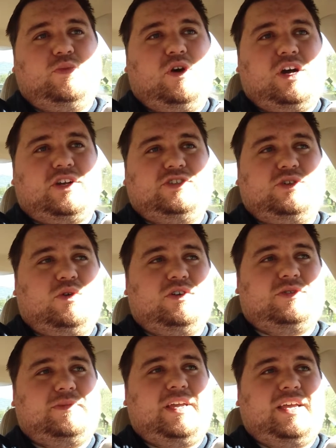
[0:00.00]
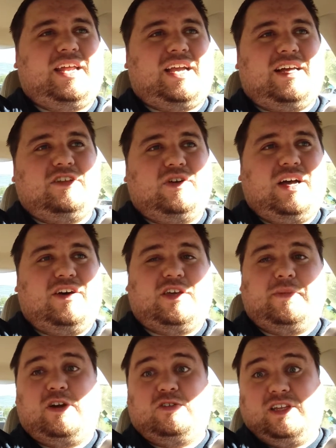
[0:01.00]
walking towards me and I got low health,
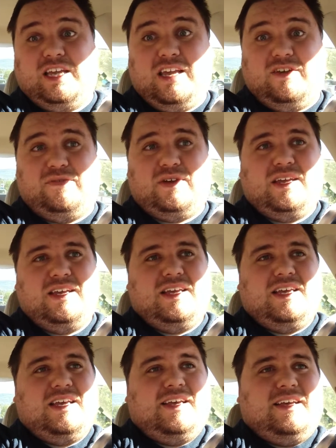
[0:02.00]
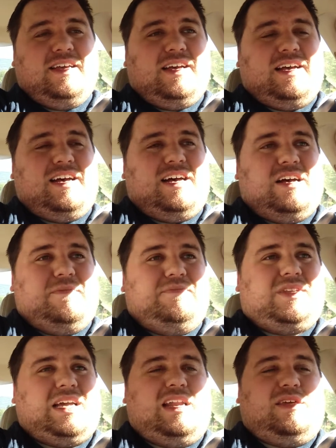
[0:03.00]
I better leave,
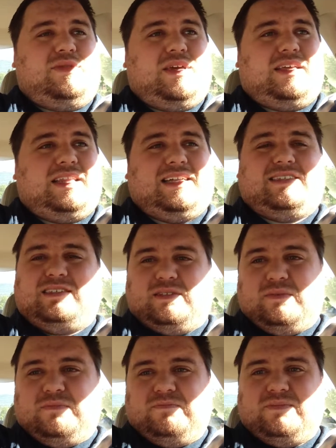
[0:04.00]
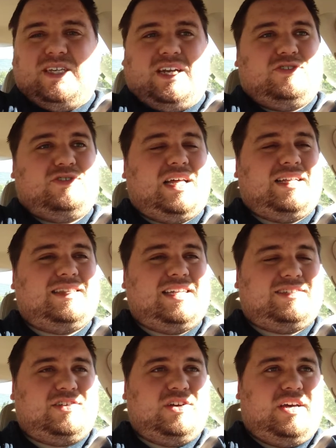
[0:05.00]
kind of thing. That's, so
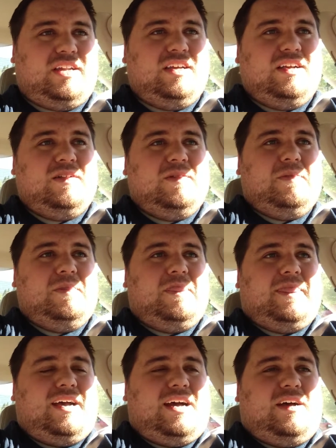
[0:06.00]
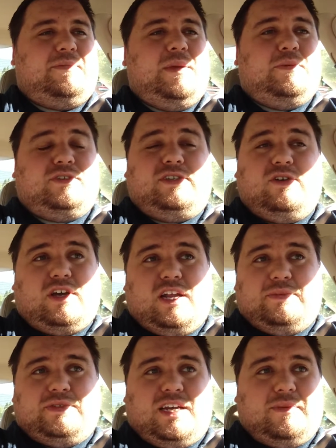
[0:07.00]
that's good. People still get
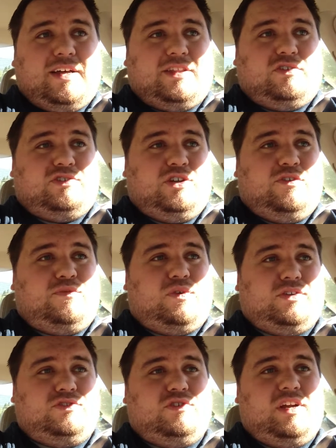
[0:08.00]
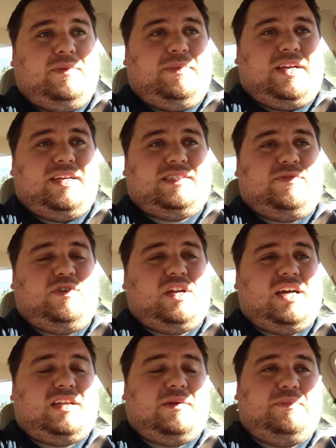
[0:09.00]
upset about it. They're still frustrated because if you're
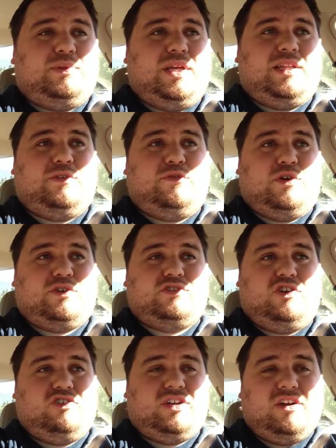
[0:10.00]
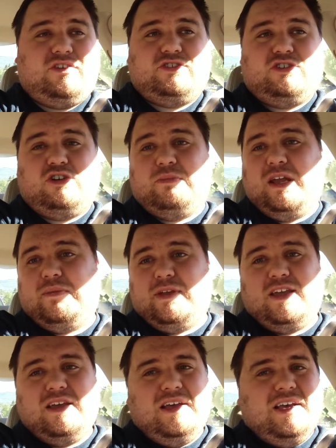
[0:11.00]
not completely focused on your character, or
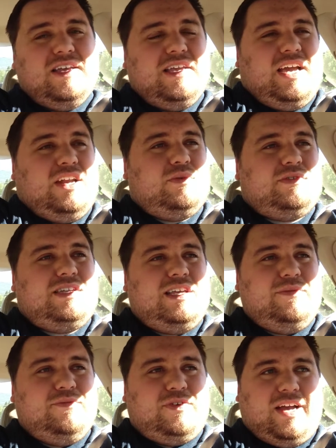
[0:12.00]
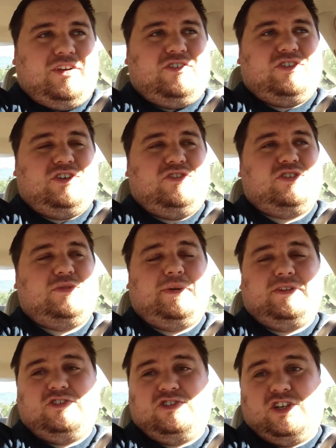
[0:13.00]
maybe you got into a team fight, or there's a
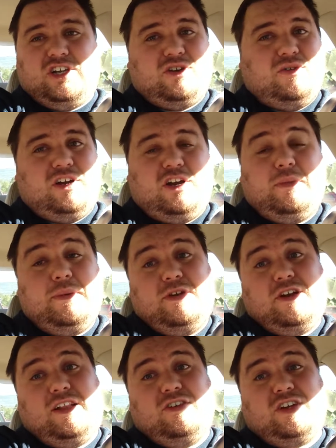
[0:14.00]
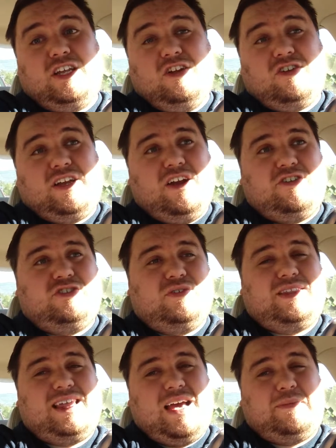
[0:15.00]
bunch of shit going on, or maybe you're not looking at your character
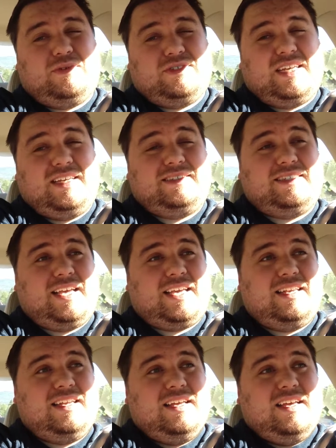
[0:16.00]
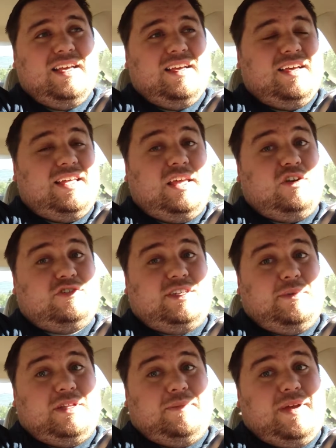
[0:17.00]
at that precise second, and you don't see
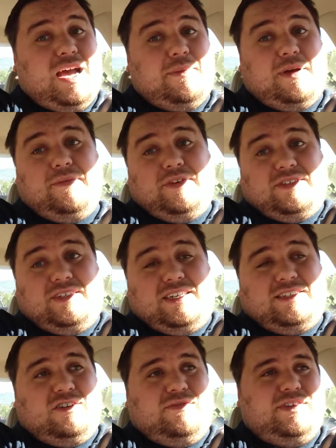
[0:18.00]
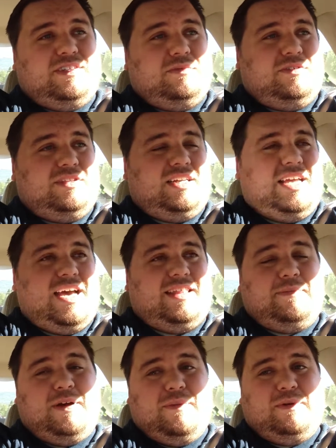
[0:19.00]
them on the map, obviously, because they're invisible, then yeah,
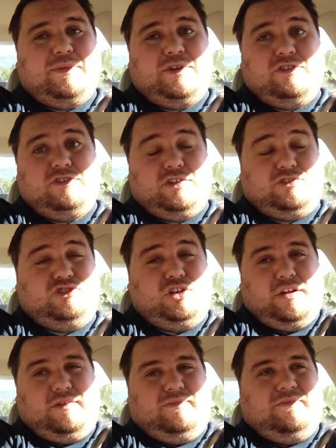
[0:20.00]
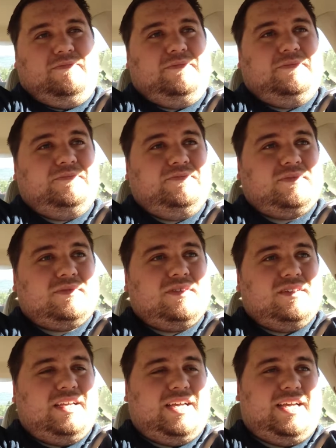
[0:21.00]
they pop up and you're like, shit!
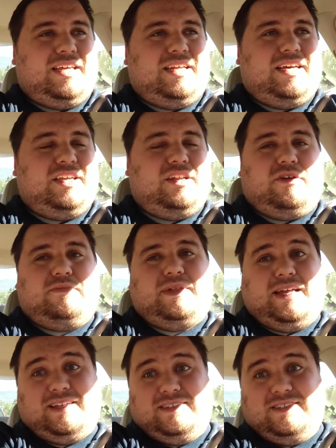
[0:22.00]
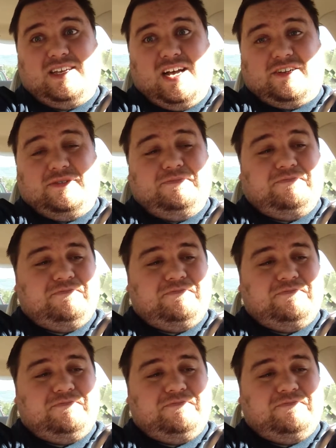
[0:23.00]
And, that can suck.